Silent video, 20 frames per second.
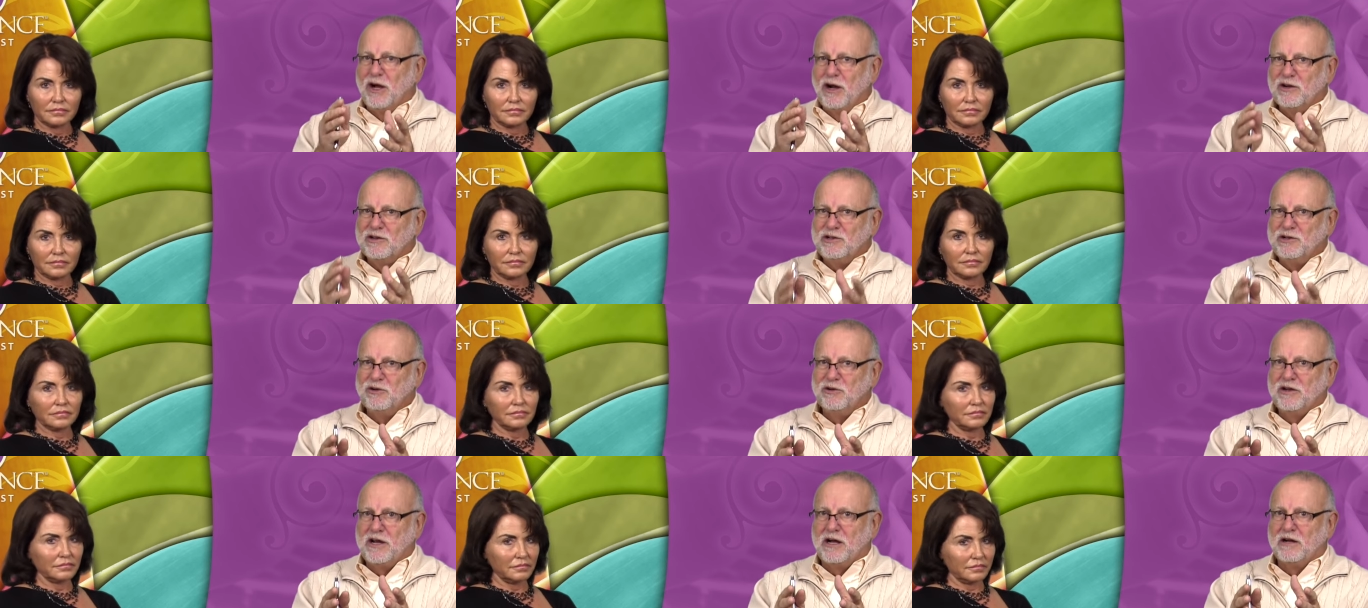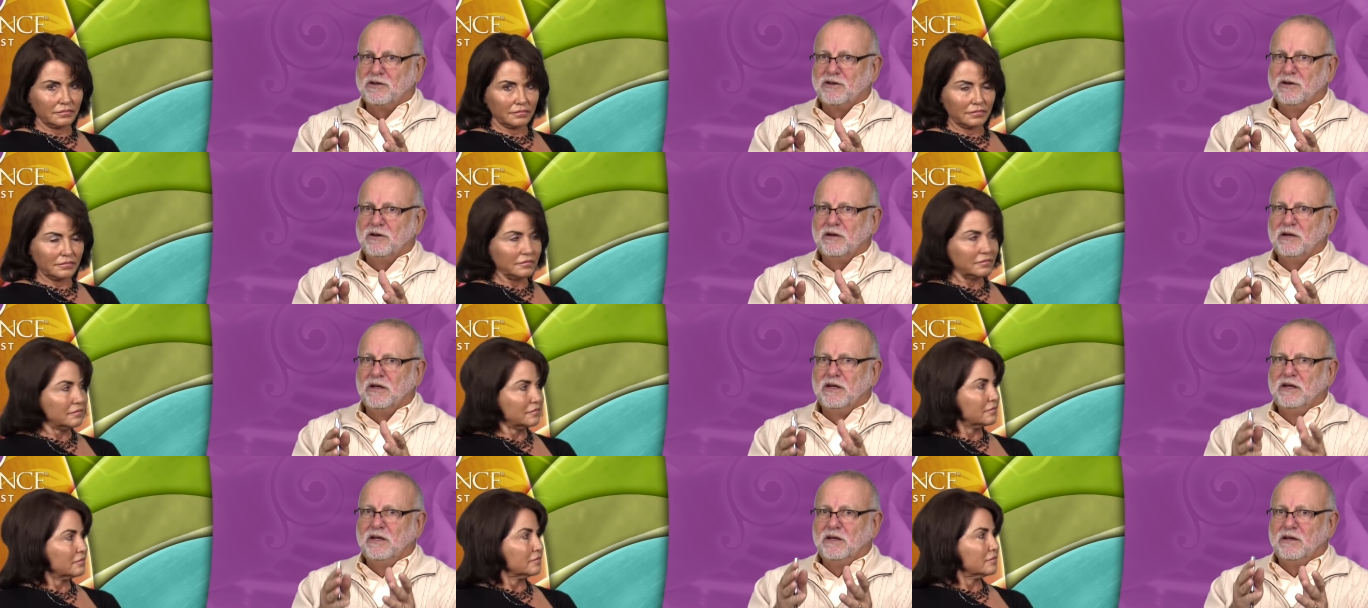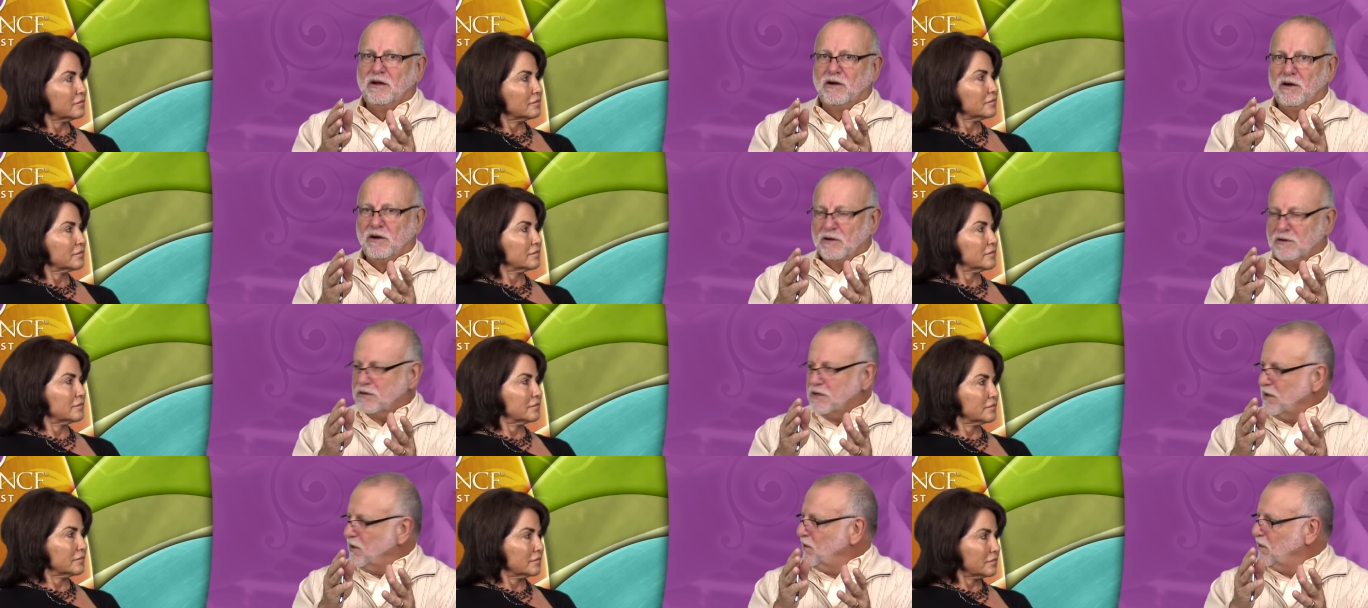Speaker 1: Talk to your doctor
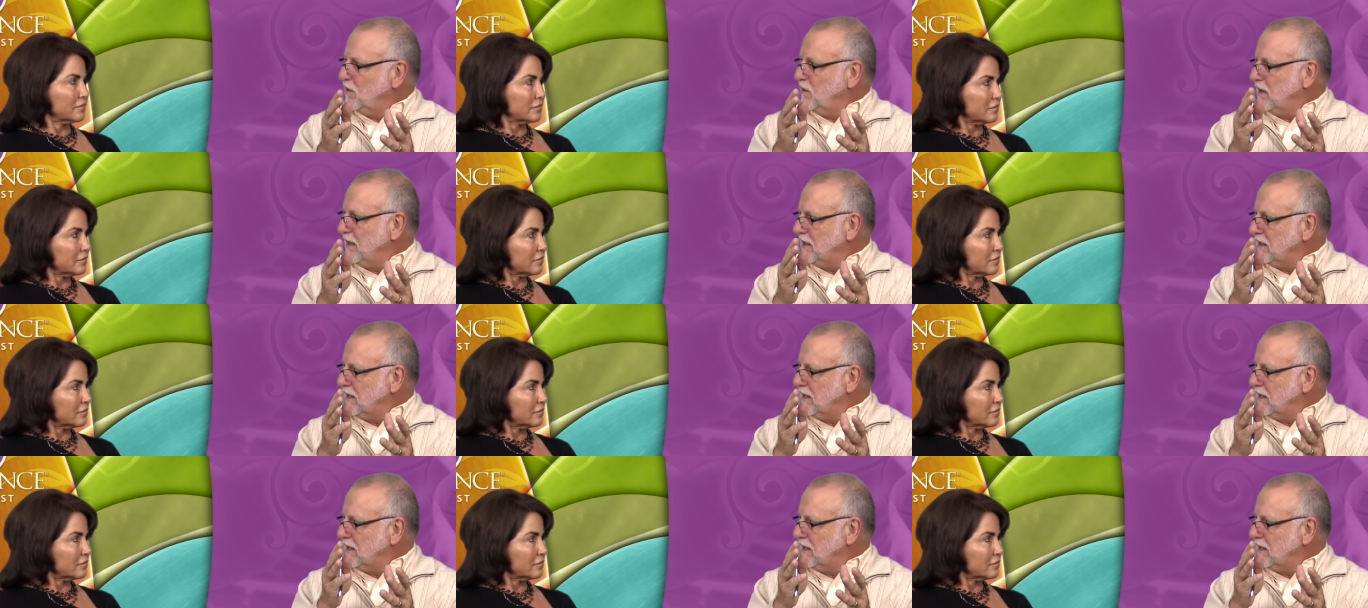or go